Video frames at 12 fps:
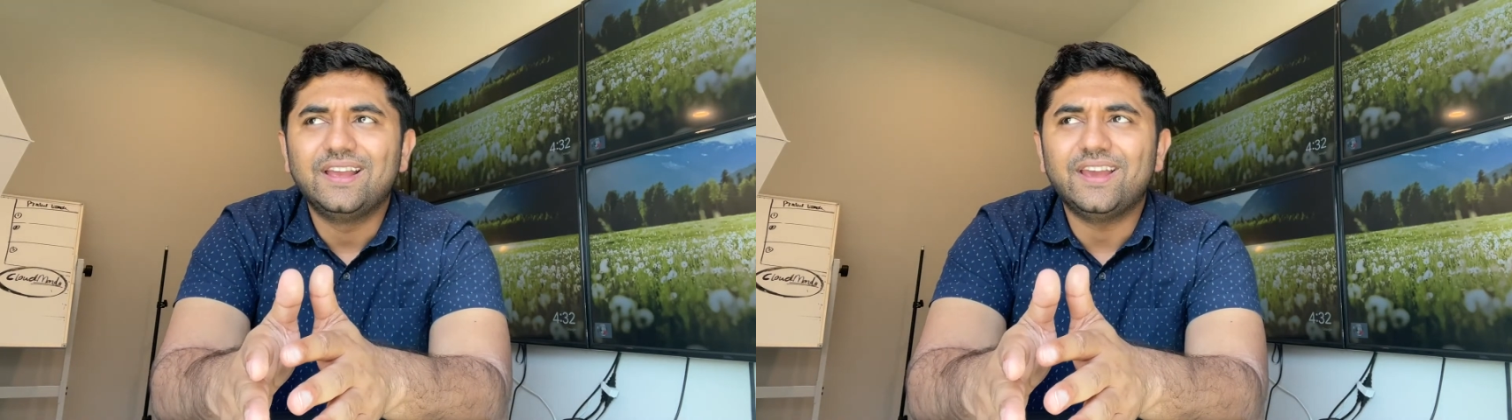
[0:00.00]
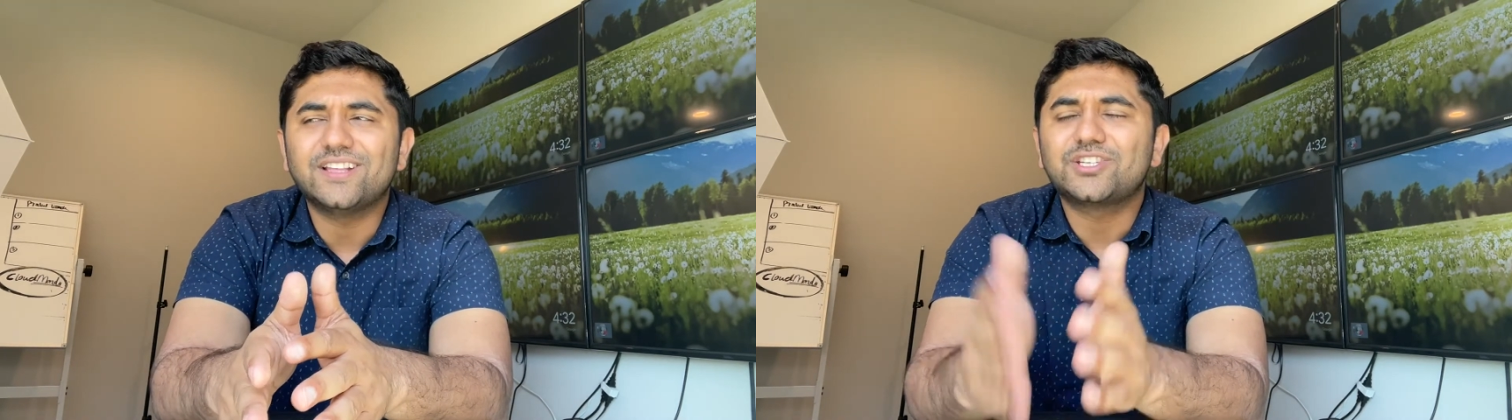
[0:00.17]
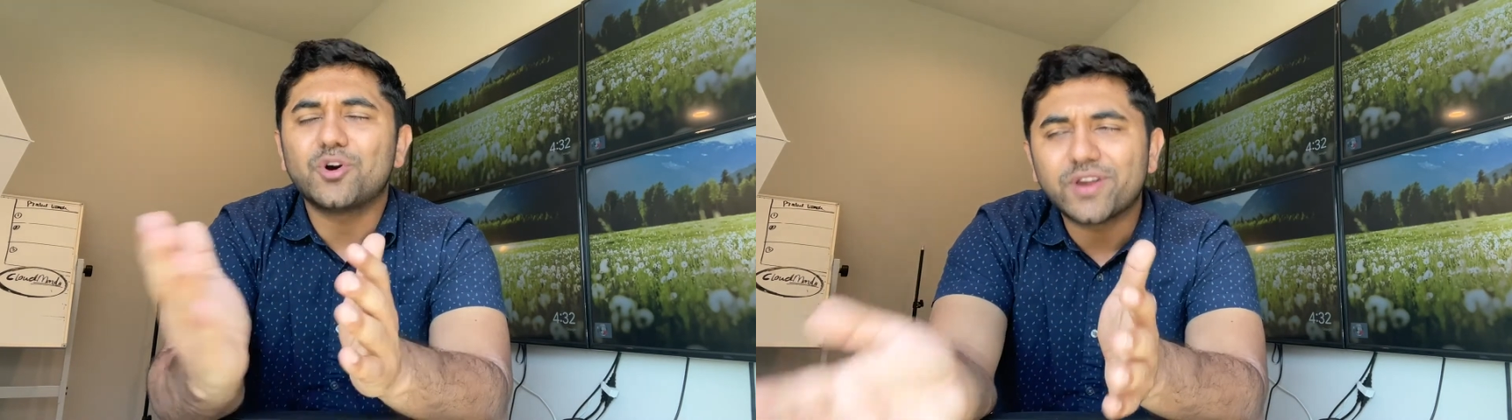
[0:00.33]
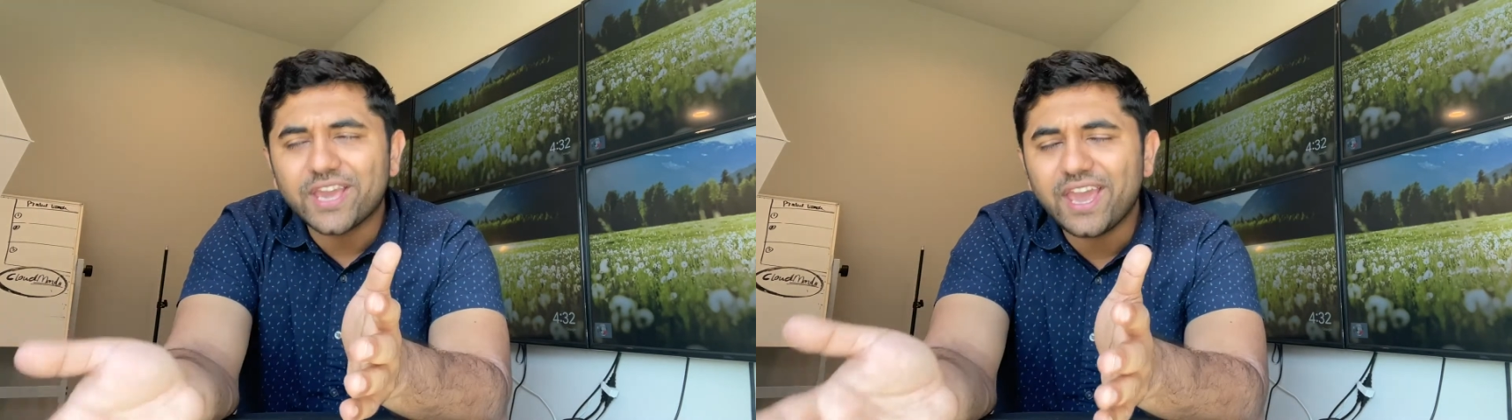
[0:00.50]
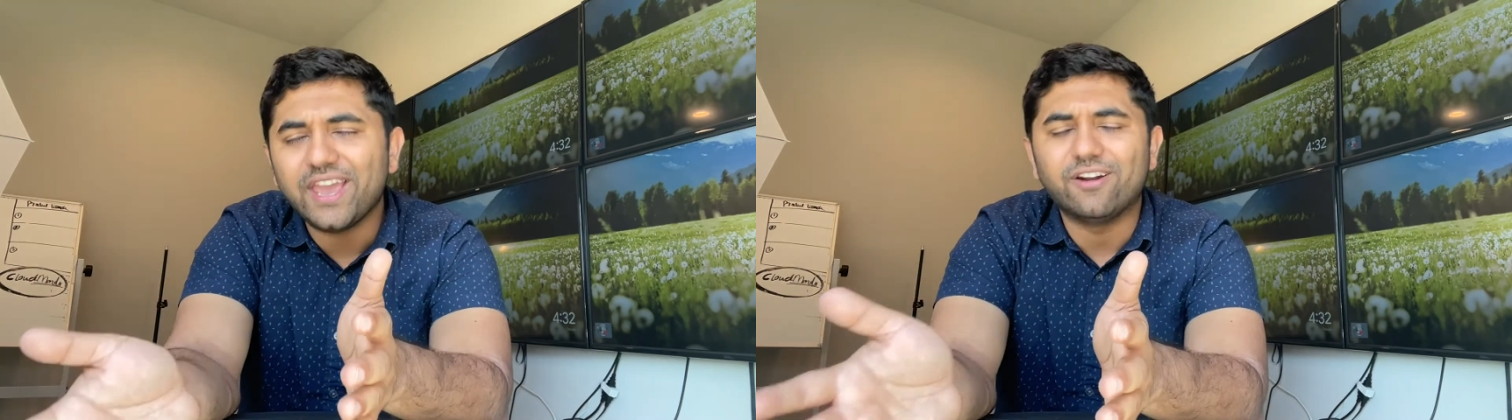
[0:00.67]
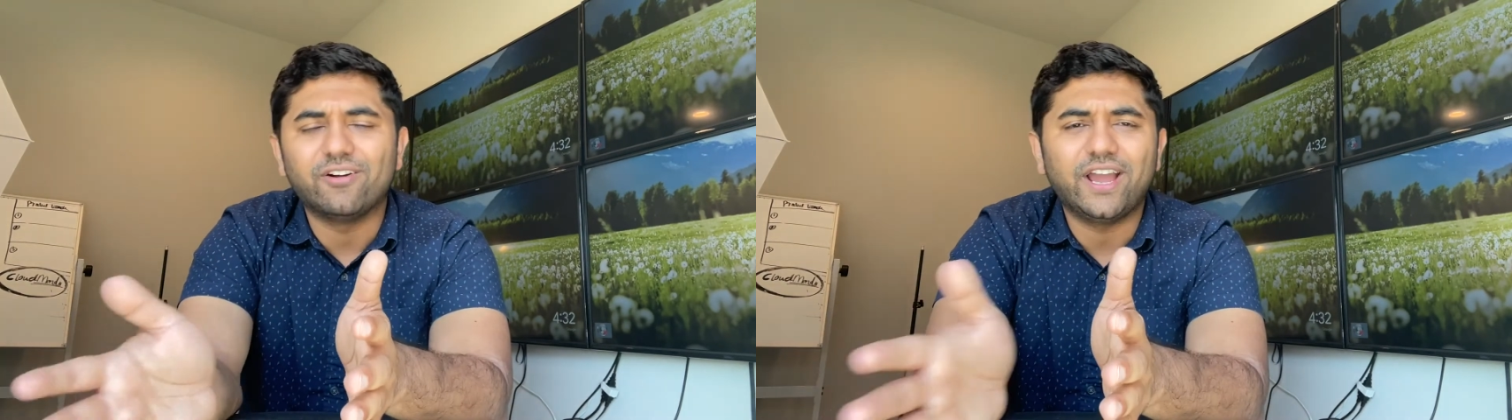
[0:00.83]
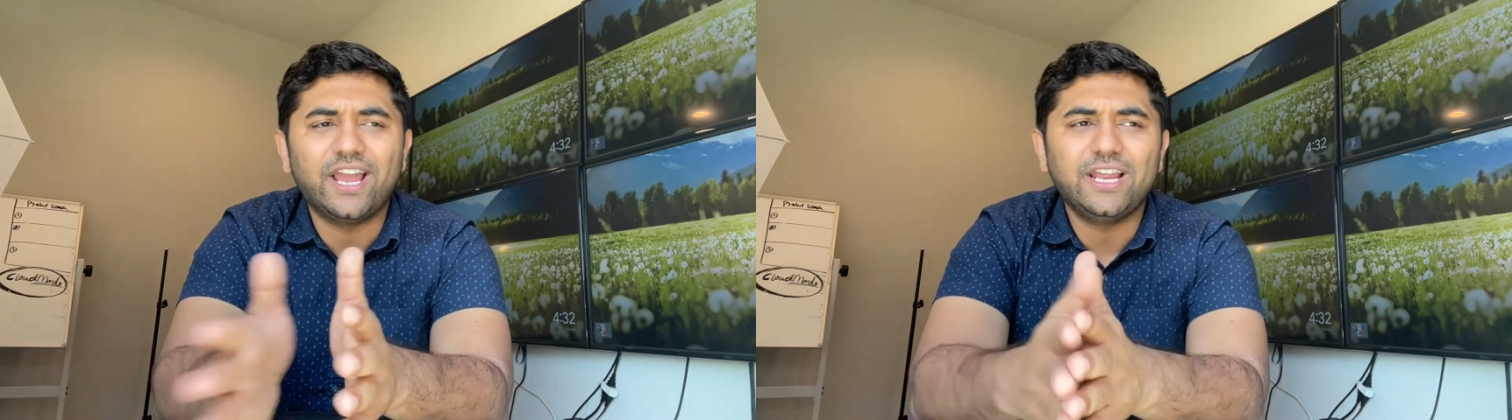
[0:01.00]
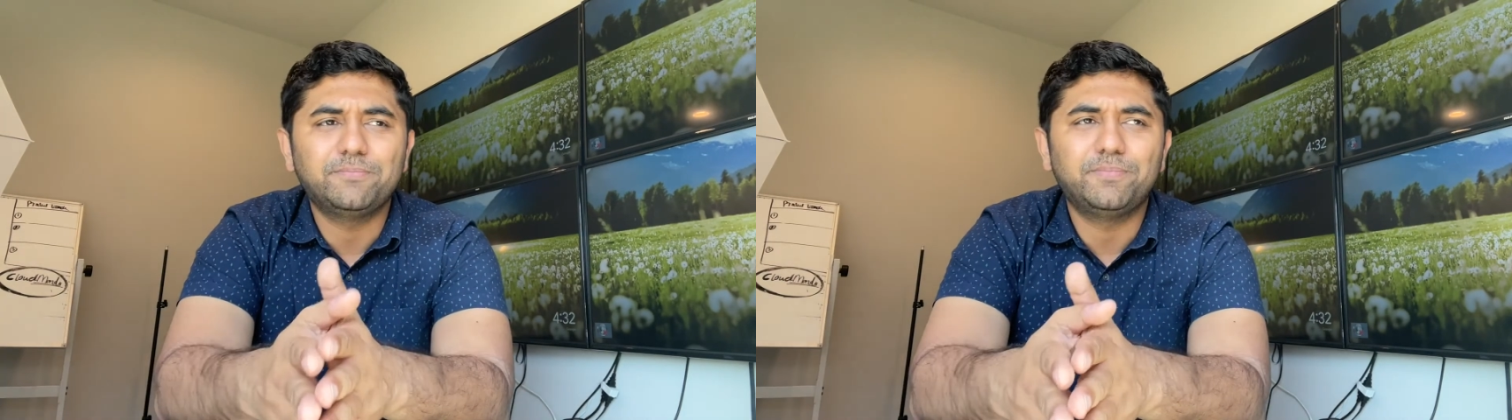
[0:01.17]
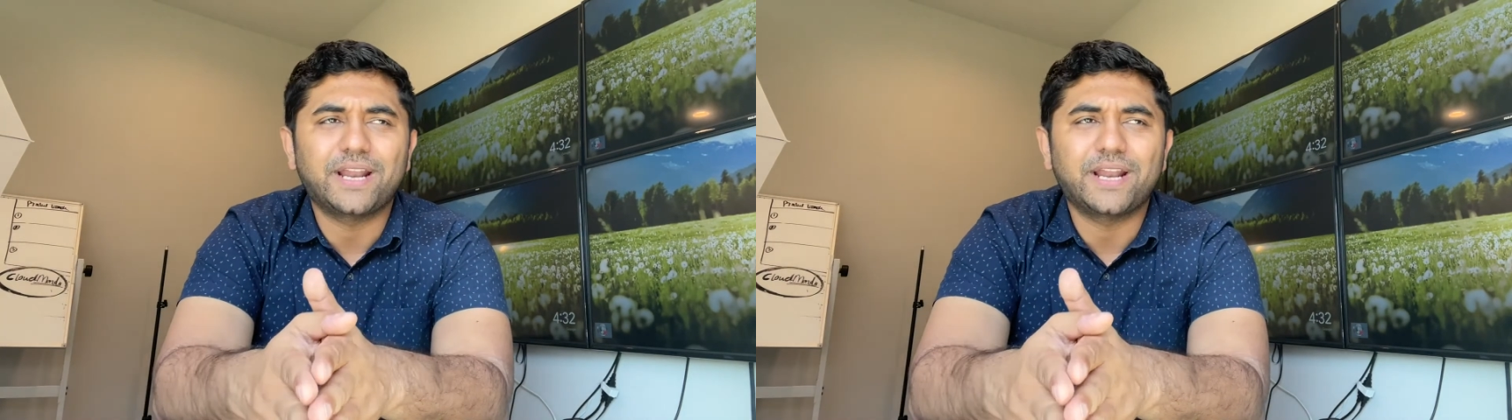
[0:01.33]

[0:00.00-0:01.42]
it's okay, right?